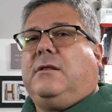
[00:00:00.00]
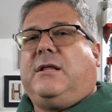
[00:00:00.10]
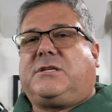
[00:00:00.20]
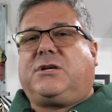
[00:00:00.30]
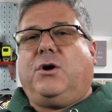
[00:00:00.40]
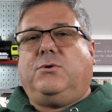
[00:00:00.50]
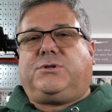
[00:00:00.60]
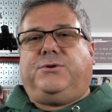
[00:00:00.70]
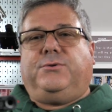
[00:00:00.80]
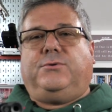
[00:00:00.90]
Let's go
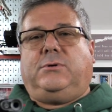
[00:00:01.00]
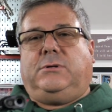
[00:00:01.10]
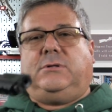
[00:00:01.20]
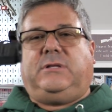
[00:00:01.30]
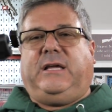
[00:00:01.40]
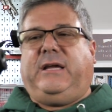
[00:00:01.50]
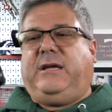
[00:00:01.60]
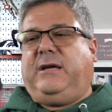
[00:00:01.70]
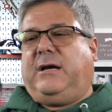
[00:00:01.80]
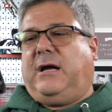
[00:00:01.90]
to
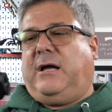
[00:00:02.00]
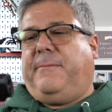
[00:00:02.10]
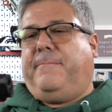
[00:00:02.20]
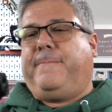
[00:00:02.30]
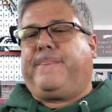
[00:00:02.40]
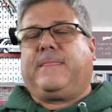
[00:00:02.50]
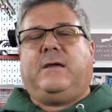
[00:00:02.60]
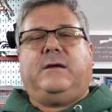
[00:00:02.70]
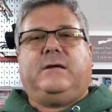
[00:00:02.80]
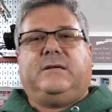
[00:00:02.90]
the
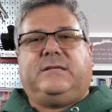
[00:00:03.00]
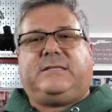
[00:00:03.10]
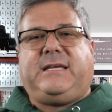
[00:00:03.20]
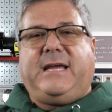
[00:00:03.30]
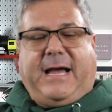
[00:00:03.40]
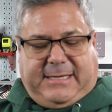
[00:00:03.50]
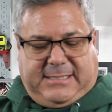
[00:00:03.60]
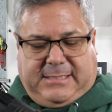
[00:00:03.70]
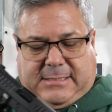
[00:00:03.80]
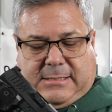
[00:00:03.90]
CS.